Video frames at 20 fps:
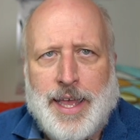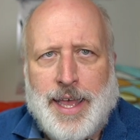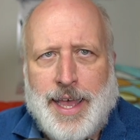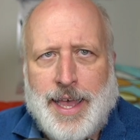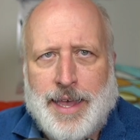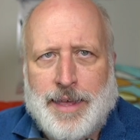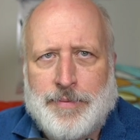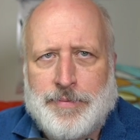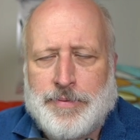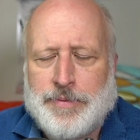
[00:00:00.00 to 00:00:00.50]

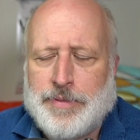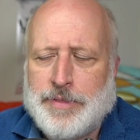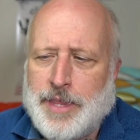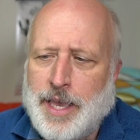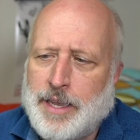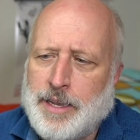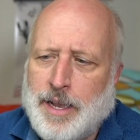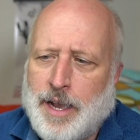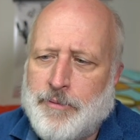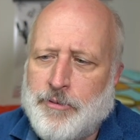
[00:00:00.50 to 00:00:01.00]
and
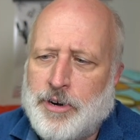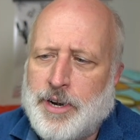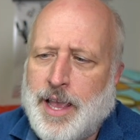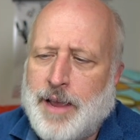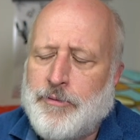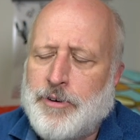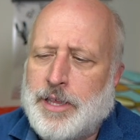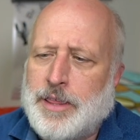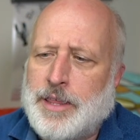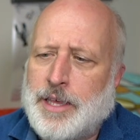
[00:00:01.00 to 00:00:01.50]
they govern
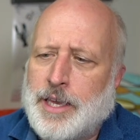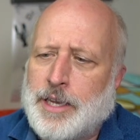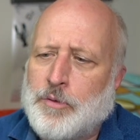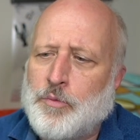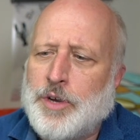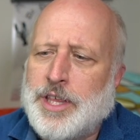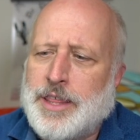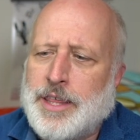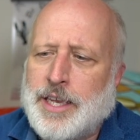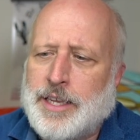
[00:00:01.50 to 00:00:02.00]
everything
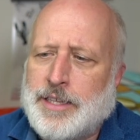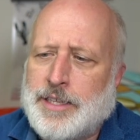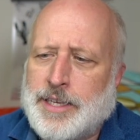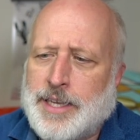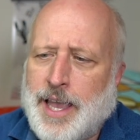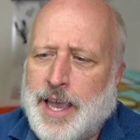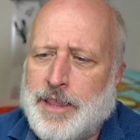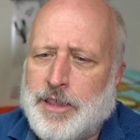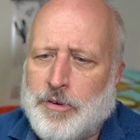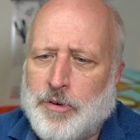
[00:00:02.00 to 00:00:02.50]
we think
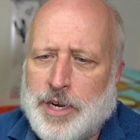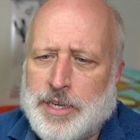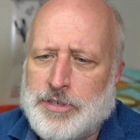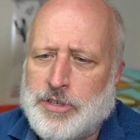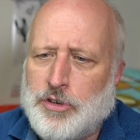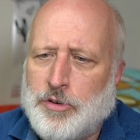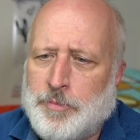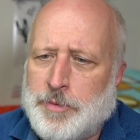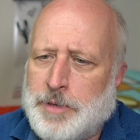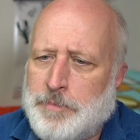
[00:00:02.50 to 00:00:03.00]
together as
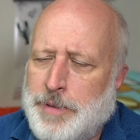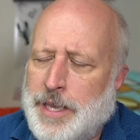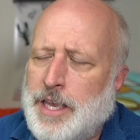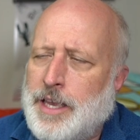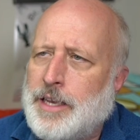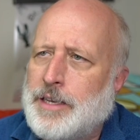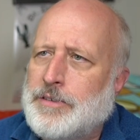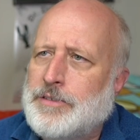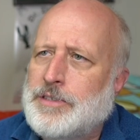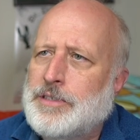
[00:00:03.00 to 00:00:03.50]
human
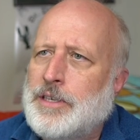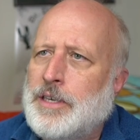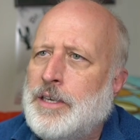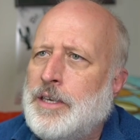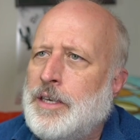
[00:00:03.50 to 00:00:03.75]
beings.